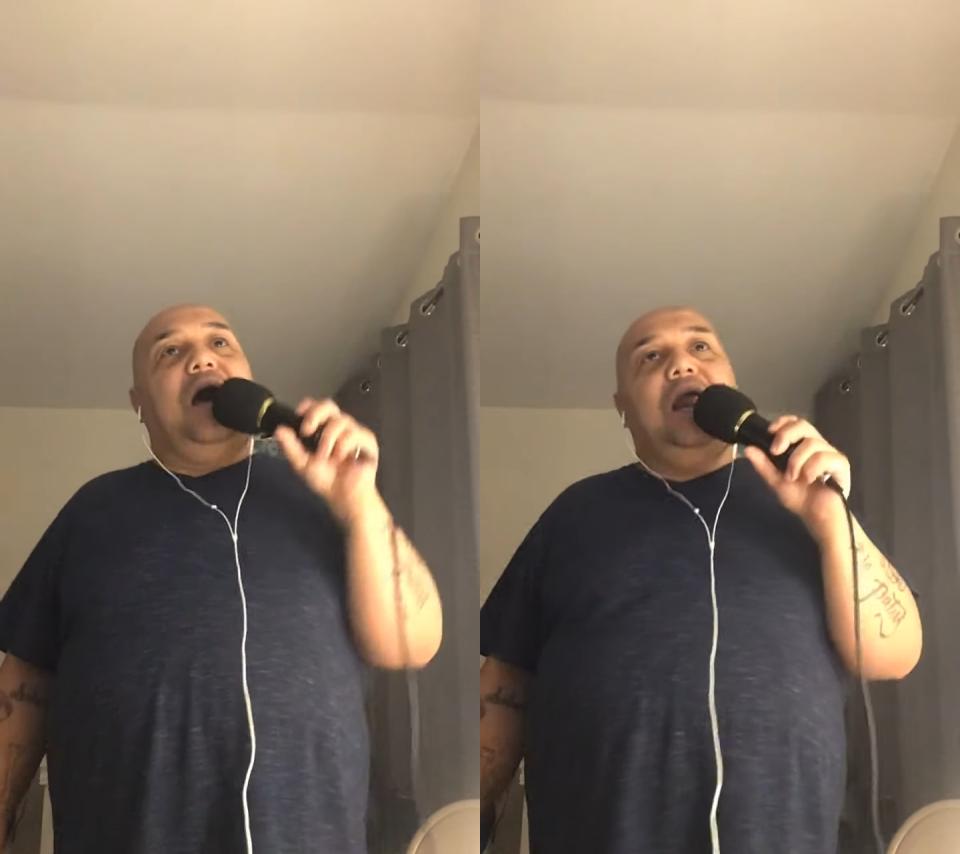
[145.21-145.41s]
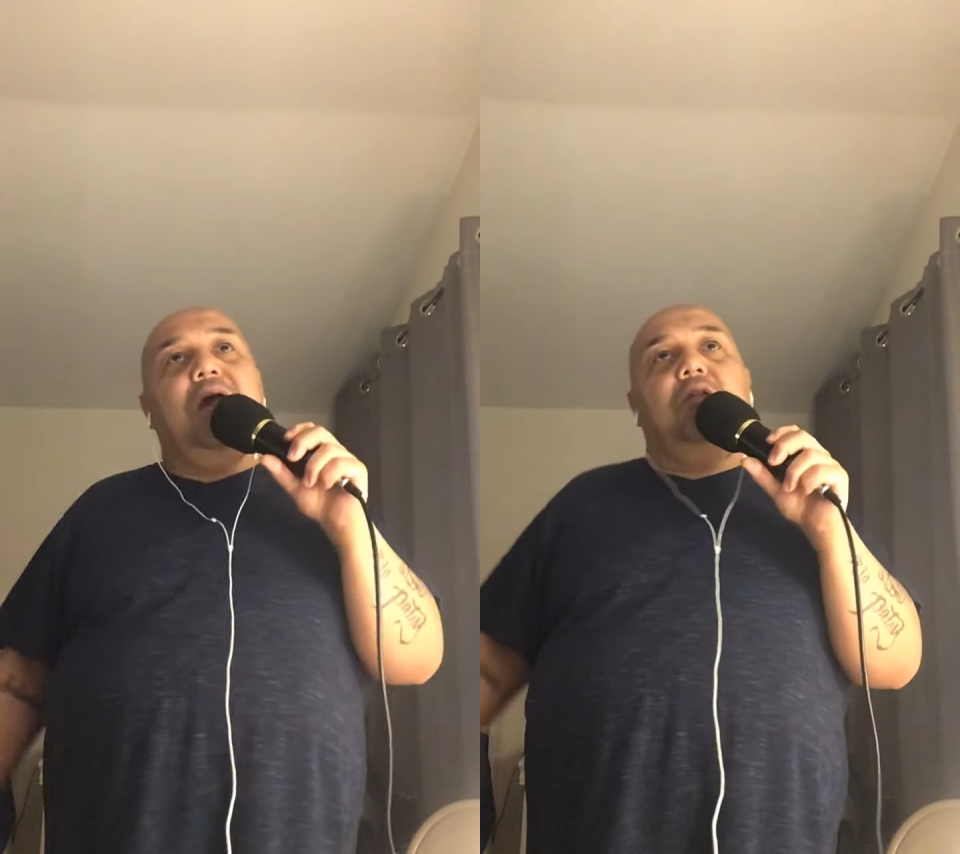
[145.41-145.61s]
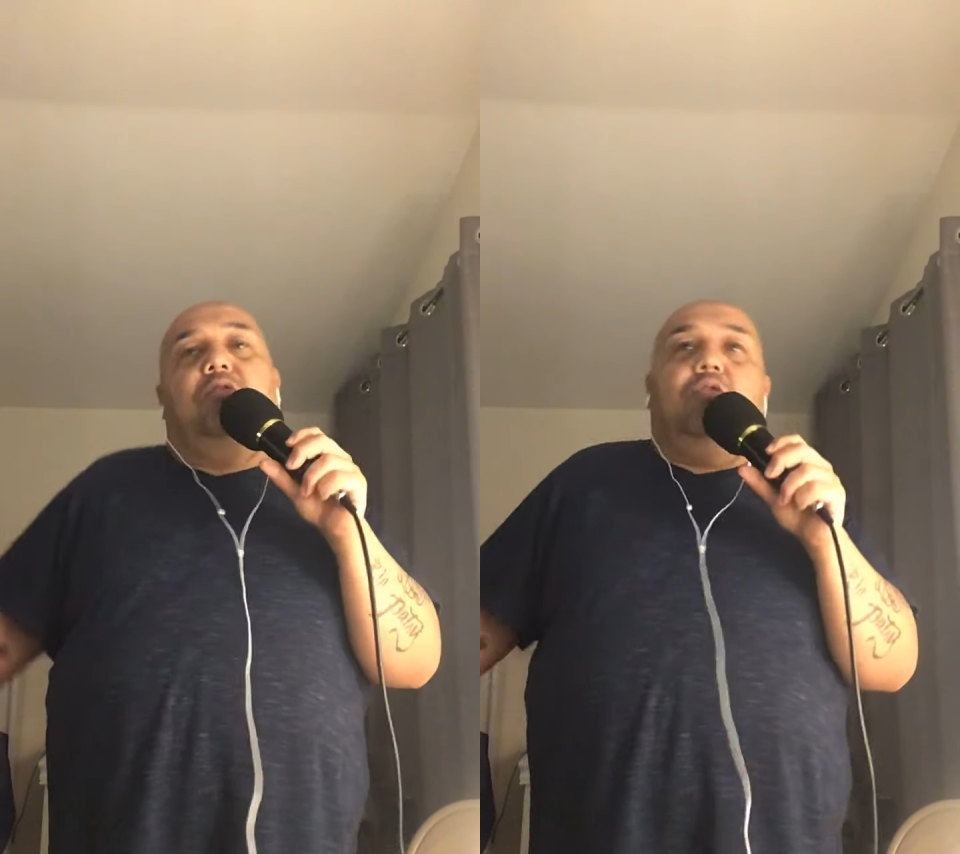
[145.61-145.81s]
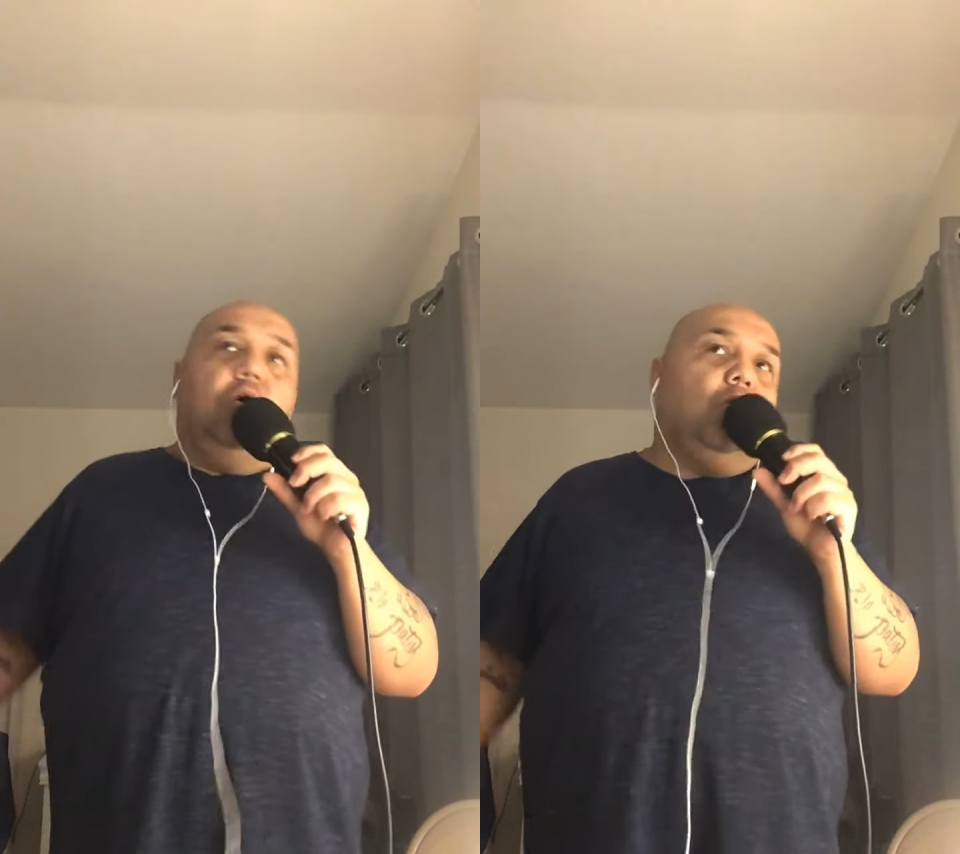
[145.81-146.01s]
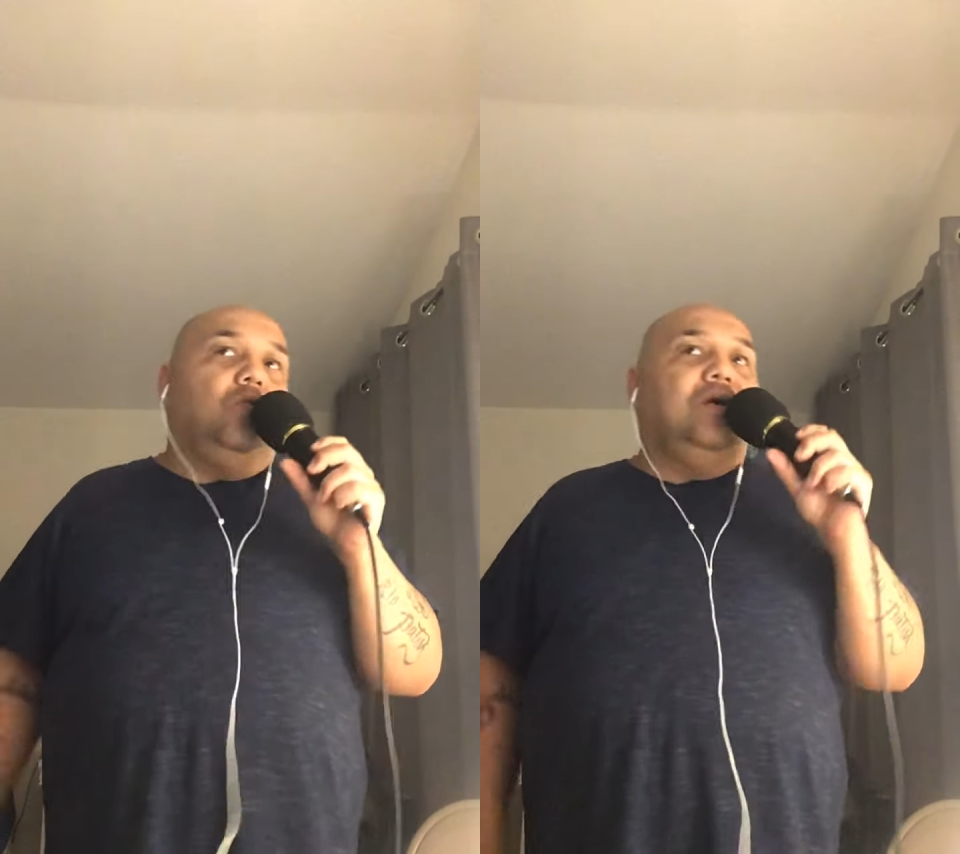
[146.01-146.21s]
I let her
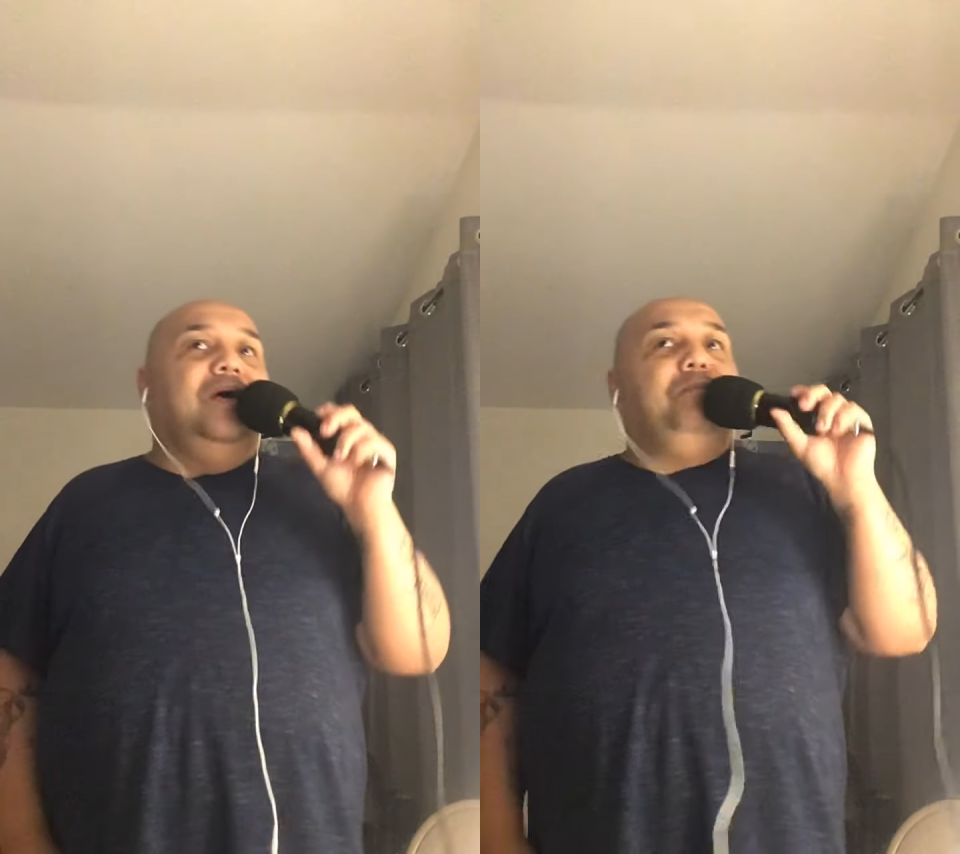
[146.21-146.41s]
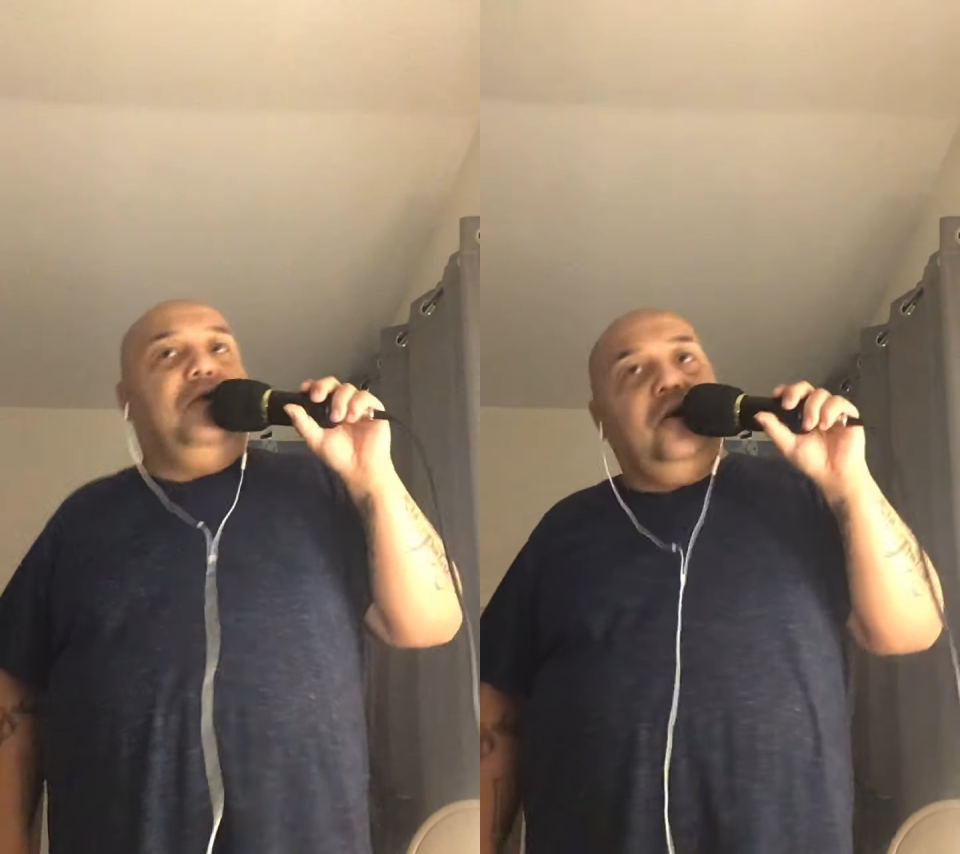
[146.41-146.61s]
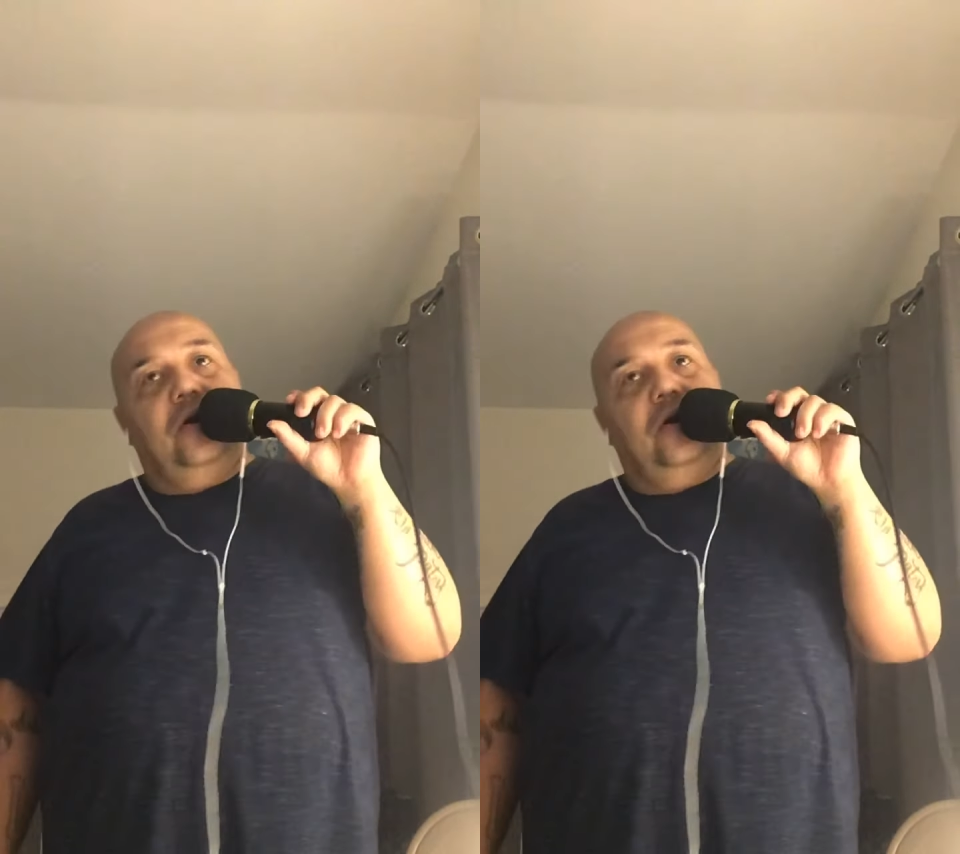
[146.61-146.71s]
know, put her